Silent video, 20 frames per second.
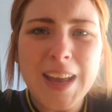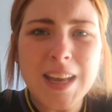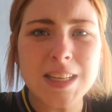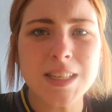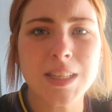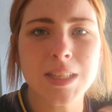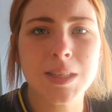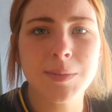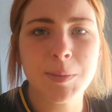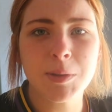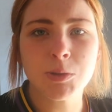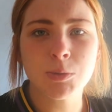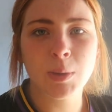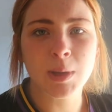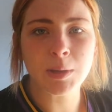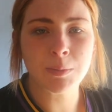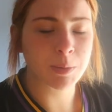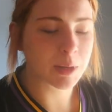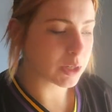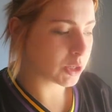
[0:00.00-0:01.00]
Yes, it's about
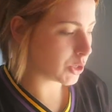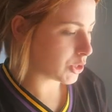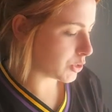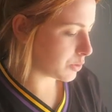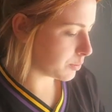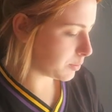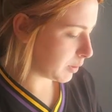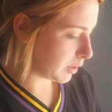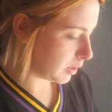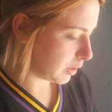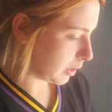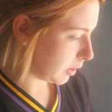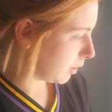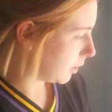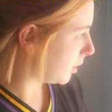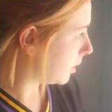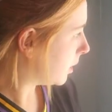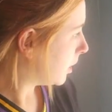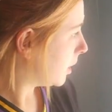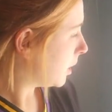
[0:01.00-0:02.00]
21 years we've been
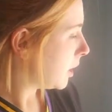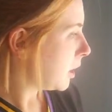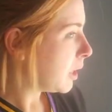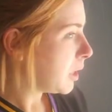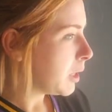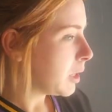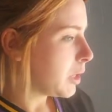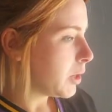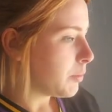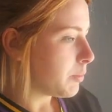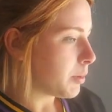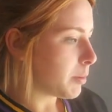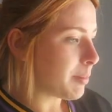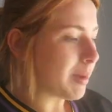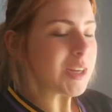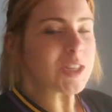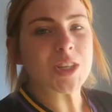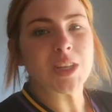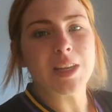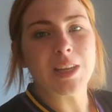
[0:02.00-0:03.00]
here. But
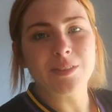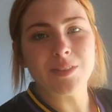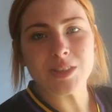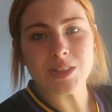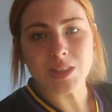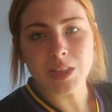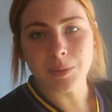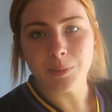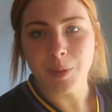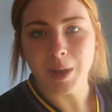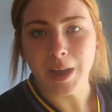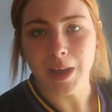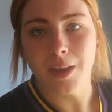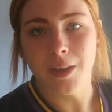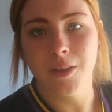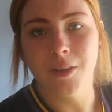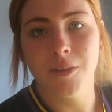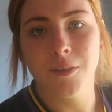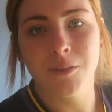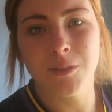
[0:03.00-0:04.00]
imagine living somewhere
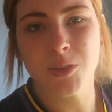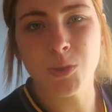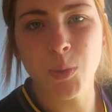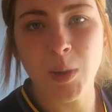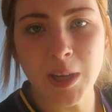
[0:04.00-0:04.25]
for